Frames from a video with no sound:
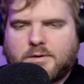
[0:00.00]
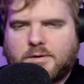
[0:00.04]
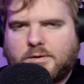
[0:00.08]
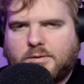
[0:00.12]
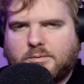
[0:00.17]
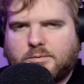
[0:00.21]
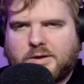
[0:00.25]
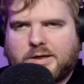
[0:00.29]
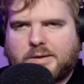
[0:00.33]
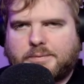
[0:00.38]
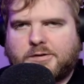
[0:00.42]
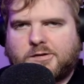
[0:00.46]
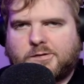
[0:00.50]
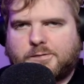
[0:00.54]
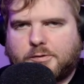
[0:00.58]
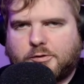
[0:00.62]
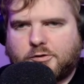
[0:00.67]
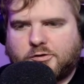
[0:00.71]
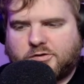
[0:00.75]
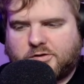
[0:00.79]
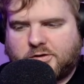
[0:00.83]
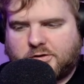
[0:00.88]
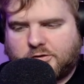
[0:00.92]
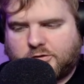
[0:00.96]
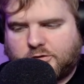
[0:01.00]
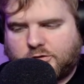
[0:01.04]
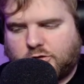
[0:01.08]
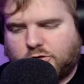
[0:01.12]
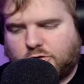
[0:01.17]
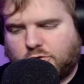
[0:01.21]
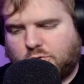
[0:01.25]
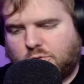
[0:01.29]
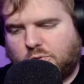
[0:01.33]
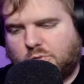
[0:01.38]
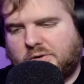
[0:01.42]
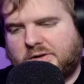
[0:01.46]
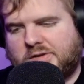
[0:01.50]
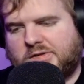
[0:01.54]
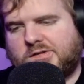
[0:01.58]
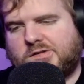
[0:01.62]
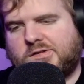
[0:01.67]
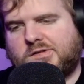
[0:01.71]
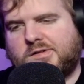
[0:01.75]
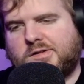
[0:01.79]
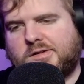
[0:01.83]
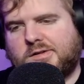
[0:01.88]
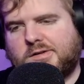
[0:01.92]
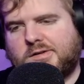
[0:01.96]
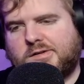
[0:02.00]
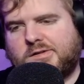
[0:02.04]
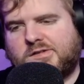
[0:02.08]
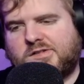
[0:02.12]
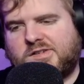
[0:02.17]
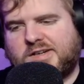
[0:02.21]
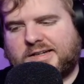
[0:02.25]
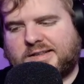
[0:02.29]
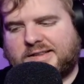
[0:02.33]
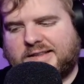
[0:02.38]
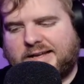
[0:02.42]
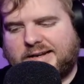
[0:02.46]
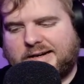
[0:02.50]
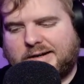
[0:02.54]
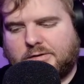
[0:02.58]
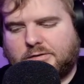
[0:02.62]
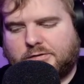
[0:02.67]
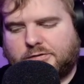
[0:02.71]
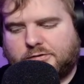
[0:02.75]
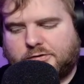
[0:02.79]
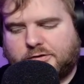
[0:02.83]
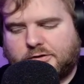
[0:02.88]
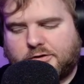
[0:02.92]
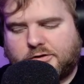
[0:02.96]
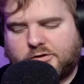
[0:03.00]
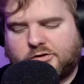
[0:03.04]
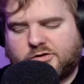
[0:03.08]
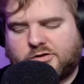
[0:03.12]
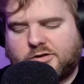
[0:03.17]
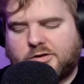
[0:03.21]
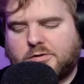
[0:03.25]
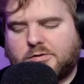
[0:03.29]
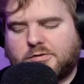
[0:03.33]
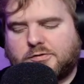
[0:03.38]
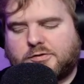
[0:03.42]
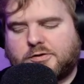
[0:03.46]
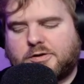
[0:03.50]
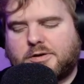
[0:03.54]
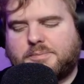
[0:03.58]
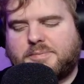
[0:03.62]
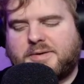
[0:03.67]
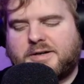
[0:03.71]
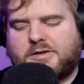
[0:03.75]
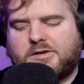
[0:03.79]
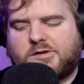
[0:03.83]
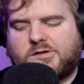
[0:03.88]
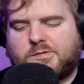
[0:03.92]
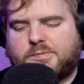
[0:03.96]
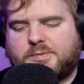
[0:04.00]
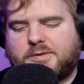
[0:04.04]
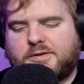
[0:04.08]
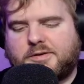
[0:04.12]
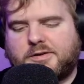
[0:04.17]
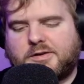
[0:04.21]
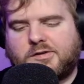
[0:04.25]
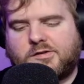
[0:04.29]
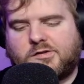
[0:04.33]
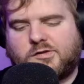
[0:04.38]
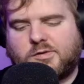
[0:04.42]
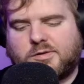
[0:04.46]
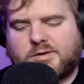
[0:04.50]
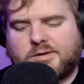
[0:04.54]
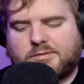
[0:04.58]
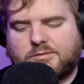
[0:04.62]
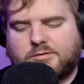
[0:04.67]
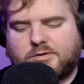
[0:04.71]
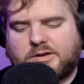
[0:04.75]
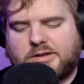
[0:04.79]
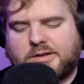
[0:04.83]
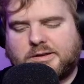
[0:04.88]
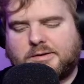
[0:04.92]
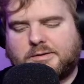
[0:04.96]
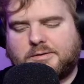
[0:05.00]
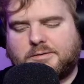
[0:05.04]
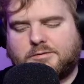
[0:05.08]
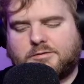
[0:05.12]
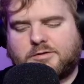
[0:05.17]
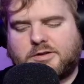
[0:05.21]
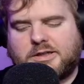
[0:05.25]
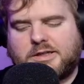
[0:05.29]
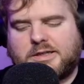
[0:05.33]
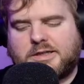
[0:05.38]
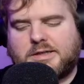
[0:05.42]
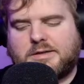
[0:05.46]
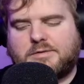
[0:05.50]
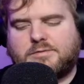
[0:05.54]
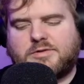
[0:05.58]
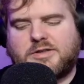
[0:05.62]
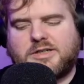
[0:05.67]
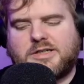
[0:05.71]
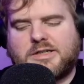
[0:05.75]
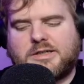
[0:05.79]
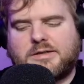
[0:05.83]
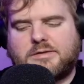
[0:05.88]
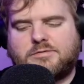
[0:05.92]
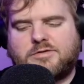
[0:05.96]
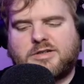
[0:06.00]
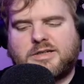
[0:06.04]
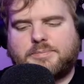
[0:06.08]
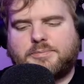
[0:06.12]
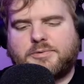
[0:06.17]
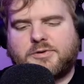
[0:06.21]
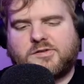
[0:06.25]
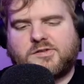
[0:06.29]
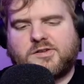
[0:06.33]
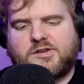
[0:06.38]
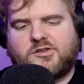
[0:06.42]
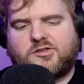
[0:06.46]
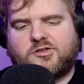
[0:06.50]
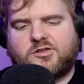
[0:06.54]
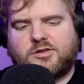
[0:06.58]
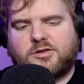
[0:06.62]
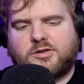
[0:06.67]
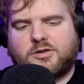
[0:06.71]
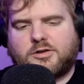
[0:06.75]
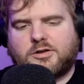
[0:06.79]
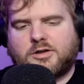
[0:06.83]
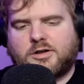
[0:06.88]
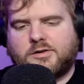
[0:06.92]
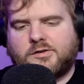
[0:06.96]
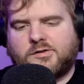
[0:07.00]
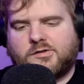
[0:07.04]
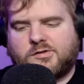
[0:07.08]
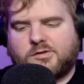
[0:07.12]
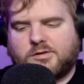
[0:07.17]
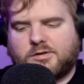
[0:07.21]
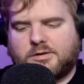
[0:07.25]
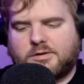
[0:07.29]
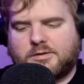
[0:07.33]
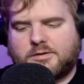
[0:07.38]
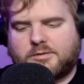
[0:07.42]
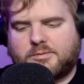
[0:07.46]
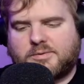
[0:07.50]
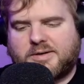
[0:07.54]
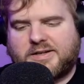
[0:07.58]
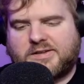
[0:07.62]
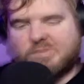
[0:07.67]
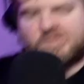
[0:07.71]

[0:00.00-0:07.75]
What are we supposed to do? Let's check that out first. Note, for a better experience, you can reposition the console on the right